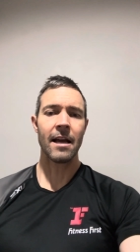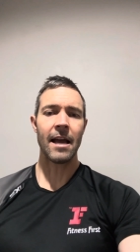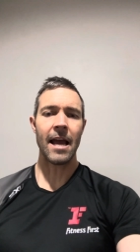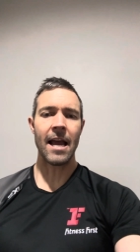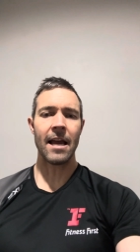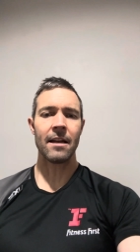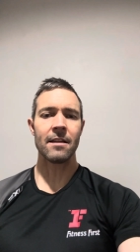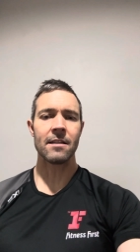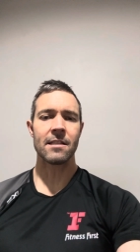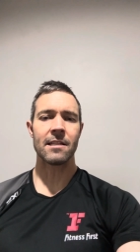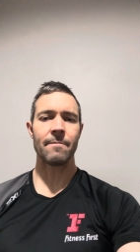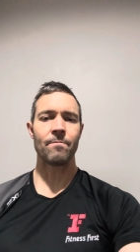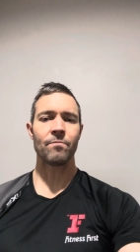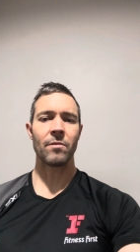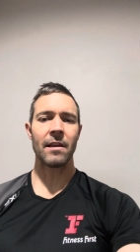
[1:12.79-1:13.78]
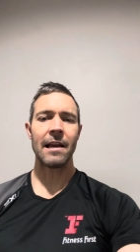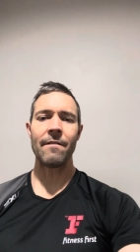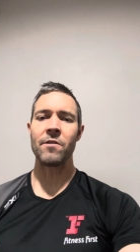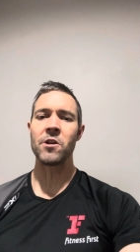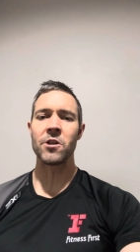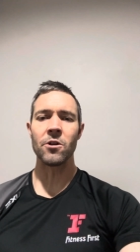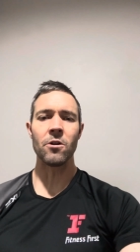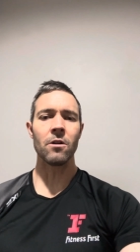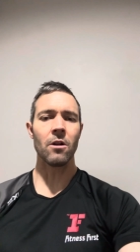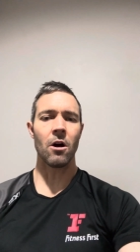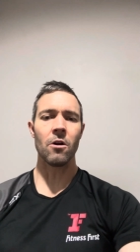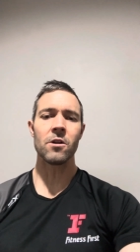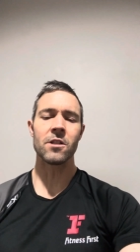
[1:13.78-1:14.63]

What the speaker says: And if you do long,